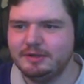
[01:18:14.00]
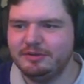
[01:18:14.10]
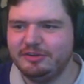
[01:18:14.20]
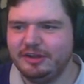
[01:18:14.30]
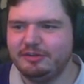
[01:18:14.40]

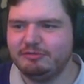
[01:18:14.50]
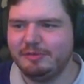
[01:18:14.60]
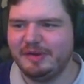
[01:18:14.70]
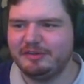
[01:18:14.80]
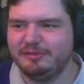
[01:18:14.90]
Sanchez
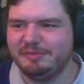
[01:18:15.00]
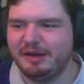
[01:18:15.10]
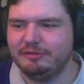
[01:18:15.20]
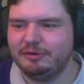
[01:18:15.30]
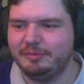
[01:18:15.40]
Ribas comes
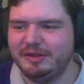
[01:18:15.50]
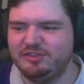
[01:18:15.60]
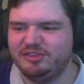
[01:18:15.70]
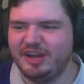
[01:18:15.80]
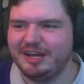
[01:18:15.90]
back onto the
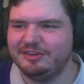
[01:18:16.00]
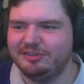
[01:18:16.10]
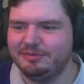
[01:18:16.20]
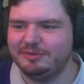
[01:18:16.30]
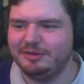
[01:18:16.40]
pitch.
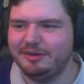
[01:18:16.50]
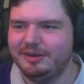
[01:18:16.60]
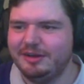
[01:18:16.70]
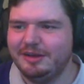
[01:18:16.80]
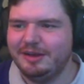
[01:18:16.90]
Saka's up to
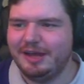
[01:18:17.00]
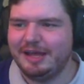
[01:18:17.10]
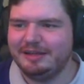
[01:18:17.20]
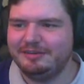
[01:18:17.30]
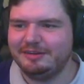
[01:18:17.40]

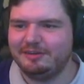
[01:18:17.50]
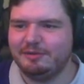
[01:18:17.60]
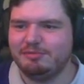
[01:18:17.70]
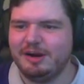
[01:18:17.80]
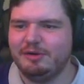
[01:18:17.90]
86.
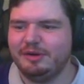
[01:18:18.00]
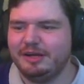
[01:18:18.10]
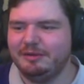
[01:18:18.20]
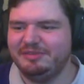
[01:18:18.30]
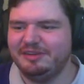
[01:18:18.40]
Cabral
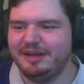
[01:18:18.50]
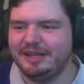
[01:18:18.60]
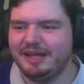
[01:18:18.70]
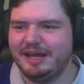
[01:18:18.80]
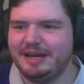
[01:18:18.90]
getting upset
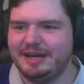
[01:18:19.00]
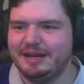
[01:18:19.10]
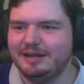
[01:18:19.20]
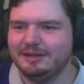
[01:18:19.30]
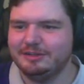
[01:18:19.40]
again.
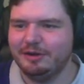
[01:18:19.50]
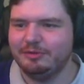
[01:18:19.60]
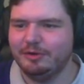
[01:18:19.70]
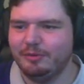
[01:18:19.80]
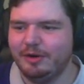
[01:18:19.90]

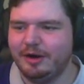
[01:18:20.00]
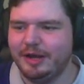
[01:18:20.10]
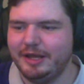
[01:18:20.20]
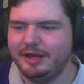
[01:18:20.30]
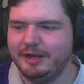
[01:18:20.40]
Don't know
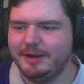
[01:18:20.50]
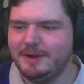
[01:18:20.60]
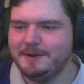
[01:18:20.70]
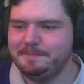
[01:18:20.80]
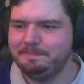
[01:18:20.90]
why.
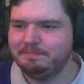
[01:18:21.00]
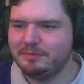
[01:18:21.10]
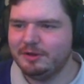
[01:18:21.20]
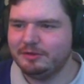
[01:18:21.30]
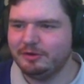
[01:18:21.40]

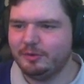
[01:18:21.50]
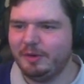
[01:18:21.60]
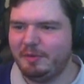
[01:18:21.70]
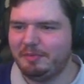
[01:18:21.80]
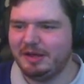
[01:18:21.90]
Don't know
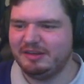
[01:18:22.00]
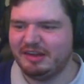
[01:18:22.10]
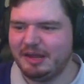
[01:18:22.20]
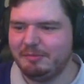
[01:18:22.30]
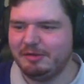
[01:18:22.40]
why my players
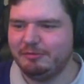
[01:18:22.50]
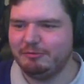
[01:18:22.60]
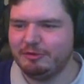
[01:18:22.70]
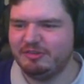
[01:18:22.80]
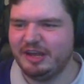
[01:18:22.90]
hate me for
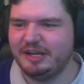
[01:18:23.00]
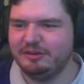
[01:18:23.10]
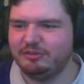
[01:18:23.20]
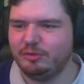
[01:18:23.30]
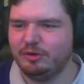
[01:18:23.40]
rotating
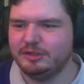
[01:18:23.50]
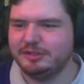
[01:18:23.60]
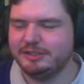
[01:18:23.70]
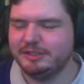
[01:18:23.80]
the squad.